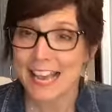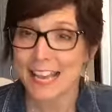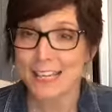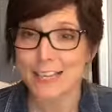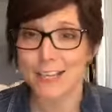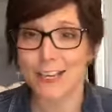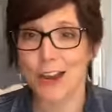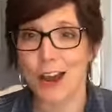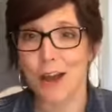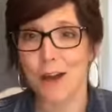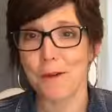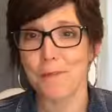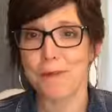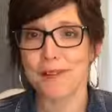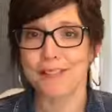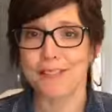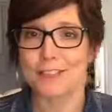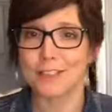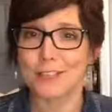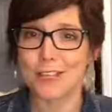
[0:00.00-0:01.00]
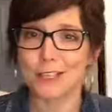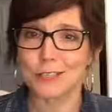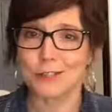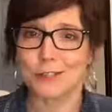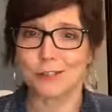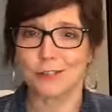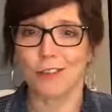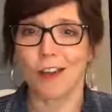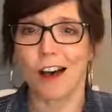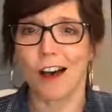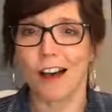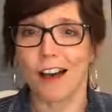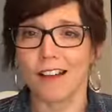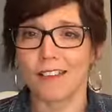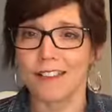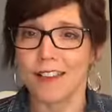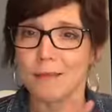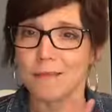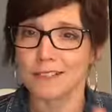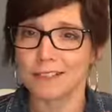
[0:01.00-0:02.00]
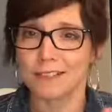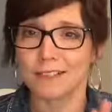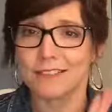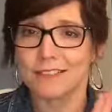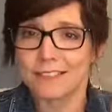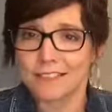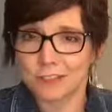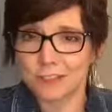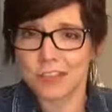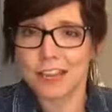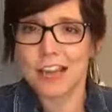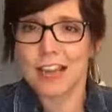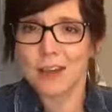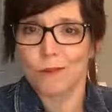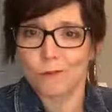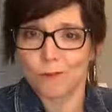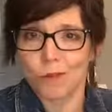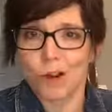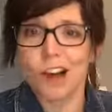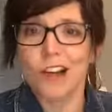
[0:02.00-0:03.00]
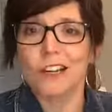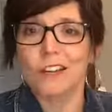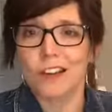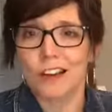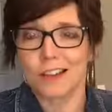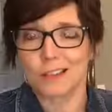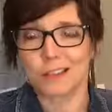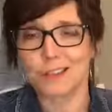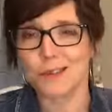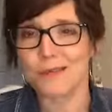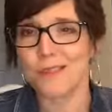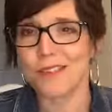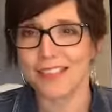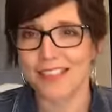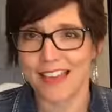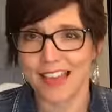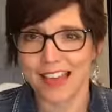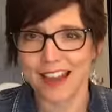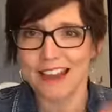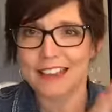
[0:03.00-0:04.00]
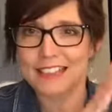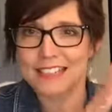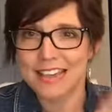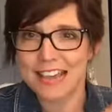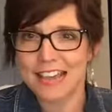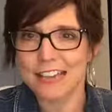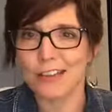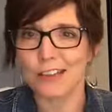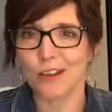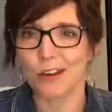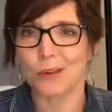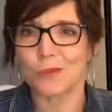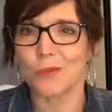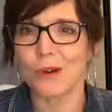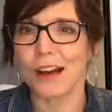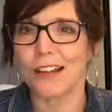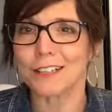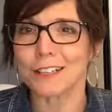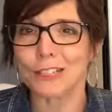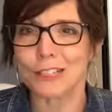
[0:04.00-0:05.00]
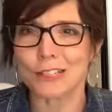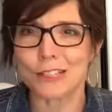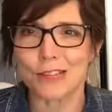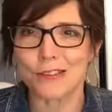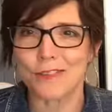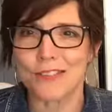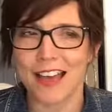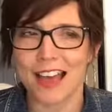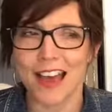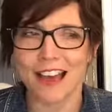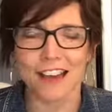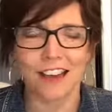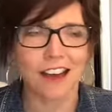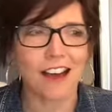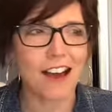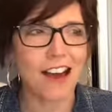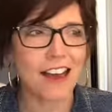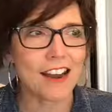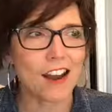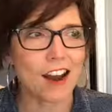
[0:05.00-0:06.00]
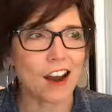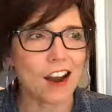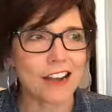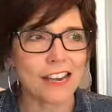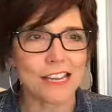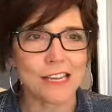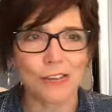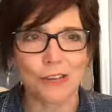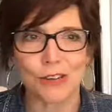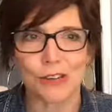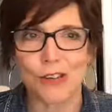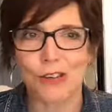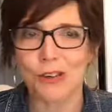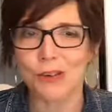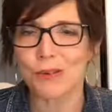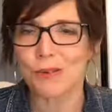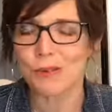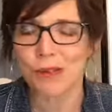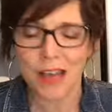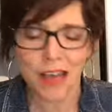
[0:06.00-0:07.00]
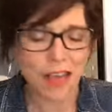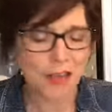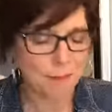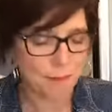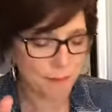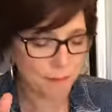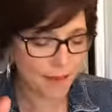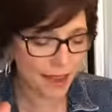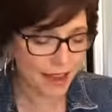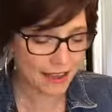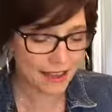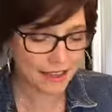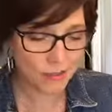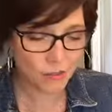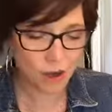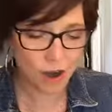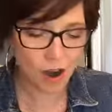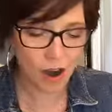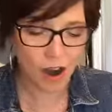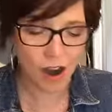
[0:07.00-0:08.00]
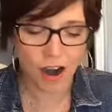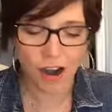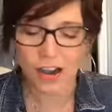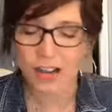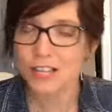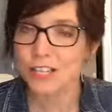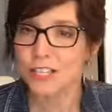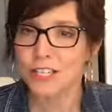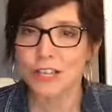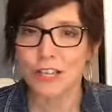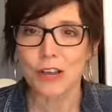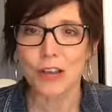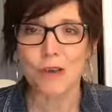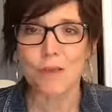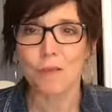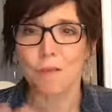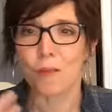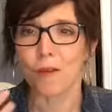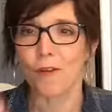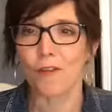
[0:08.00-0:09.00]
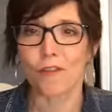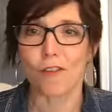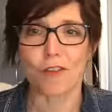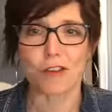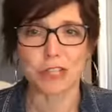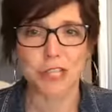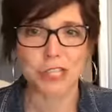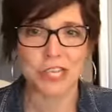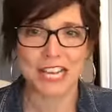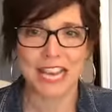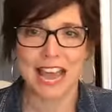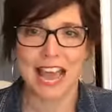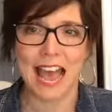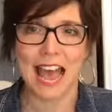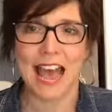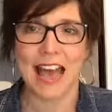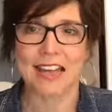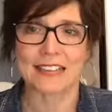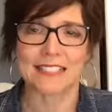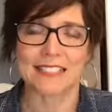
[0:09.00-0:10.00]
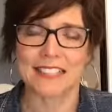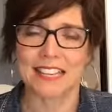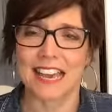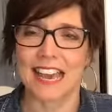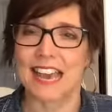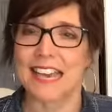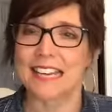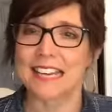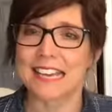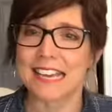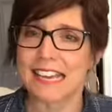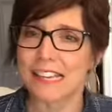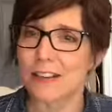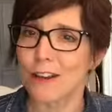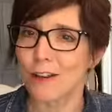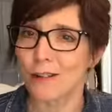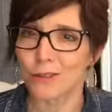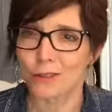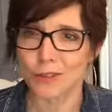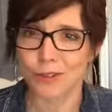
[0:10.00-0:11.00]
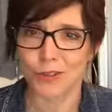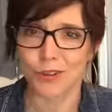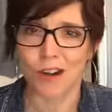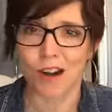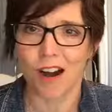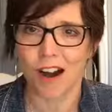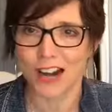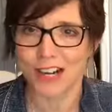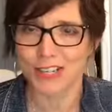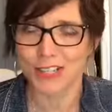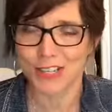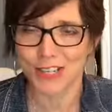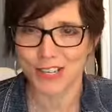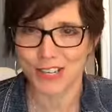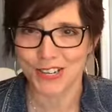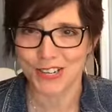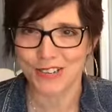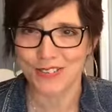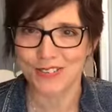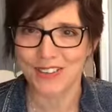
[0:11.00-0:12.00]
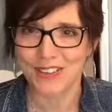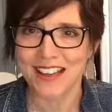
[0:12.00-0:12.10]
You know, I mean, the sister-in-law, that was, she had worked on doing that. It had taken her a while to do that. God already knew Becca's heart before she asked, and He knows your heart too.